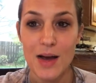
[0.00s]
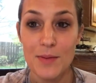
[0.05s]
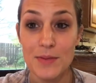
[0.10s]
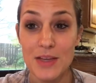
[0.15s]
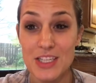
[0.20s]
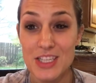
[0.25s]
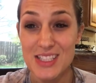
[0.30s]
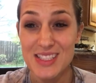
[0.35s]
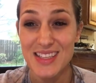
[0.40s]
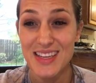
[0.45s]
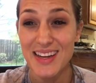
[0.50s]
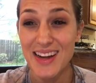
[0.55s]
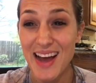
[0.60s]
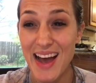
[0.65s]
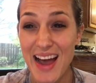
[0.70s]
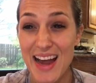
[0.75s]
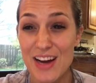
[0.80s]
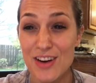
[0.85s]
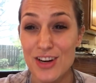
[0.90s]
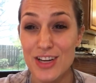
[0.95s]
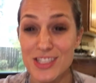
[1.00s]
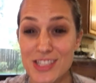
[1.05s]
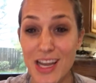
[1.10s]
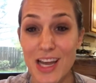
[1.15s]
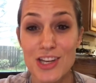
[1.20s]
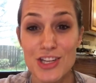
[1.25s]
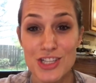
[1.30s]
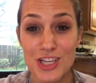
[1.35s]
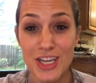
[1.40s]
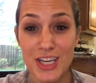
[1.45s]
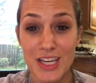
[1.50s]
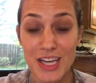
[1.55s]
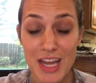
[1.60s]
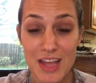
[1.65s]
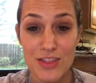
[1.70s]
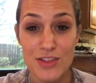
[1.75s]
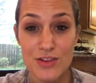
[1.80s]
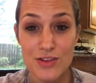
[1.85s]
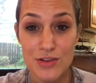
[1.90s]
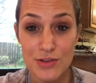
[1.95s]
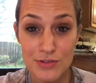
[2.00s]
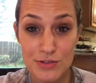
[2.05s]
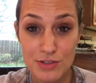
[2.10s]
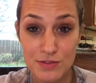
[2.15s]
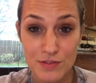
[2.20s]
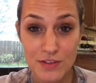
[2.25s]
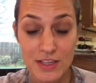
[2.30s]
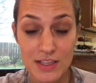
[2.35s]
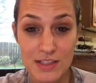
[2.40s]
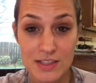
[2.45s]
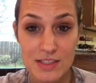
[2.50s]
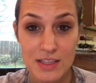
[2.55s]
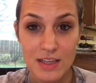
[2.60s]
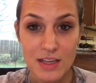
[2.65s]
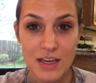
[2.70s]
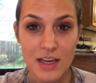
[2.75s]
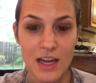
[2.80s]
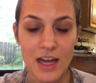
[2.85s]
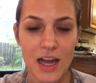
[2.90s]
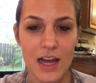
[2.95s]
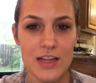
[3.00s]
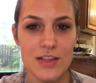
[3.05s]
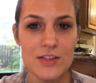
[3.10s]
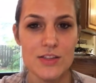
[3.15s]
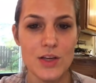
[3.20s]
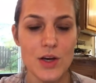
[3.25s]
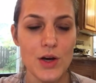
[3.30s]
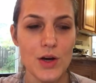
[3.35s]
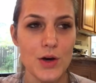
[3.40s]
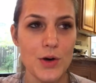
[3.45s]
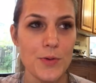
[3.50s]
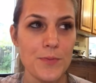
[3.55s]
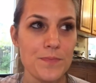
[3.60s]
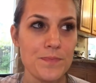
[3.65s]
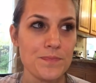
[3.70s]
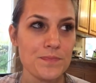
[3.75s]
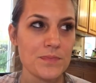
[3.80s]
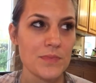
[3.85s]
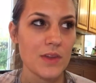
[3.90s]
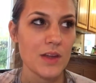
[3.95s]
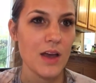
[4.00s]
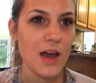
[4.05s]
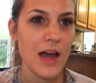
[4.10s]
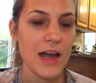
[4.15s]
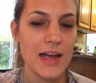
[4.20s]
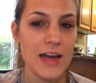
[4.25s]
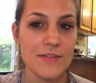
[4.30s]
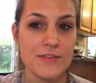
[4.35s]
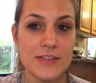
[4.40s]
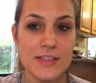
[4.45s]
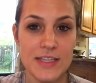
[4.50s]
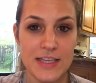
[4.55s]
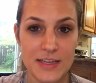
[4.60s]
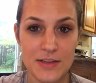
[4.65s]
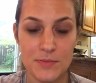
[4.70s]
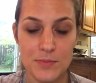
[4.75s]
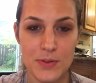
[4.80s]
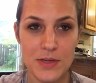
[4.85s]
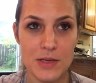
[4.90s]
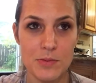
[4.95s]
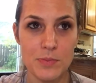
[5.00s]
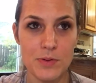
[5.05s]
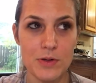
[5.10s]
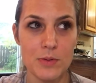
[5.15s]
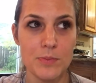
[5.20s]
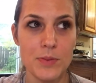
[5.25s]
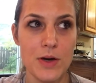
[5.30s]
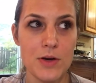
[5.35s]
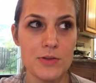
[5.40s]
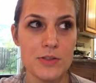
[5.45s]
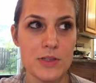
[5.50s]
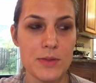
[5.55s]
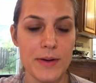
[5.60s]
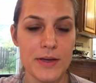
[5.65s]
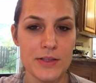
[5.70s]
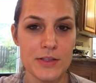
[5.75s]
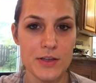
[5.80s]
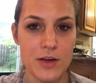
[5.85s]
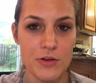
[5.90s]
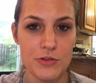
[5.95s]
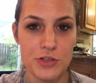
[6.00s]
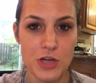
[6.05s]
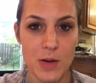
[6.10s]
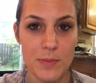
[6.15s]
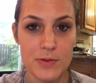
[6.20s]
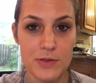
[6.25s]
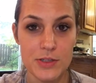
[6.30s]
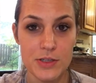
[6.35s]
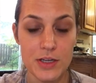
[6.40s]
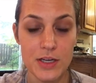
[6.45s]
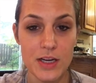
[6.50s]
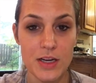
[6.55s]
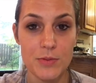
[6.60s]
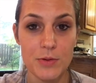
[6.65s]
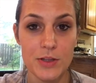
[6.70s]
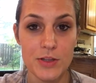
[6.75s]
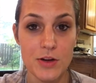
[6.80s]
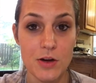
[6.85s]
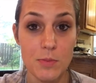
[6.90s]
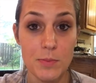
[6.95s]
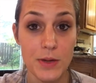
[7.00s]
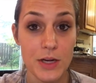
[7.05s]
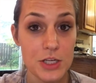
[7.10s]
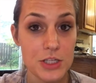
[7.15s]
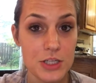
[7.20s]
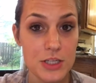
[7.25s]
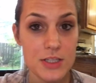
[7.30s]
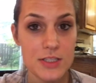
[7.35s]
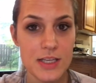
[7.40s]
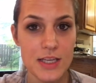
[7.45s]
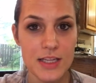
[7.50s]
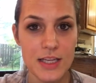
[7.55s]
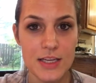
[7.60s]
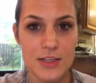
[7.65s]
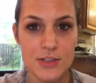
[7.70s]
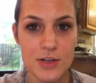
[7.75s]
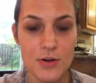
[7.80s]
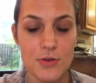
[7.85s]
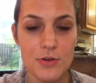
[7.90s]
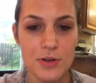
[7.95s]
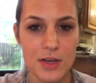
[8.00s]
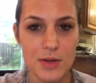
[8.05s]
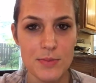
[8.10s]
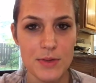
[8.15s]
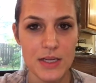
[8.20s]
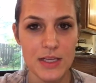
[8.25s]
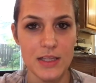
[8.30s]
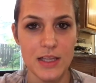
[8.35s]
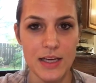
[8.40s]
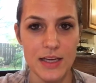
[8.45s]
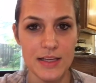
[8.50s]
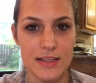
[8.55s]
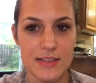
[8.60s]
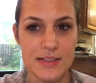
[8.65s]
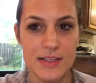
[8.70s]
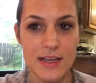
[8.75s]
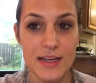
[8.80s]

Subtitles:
They just get higher attention in the news feeds. And so I have seen people post about the coach opportunity with no pictures, and they don't get many likes.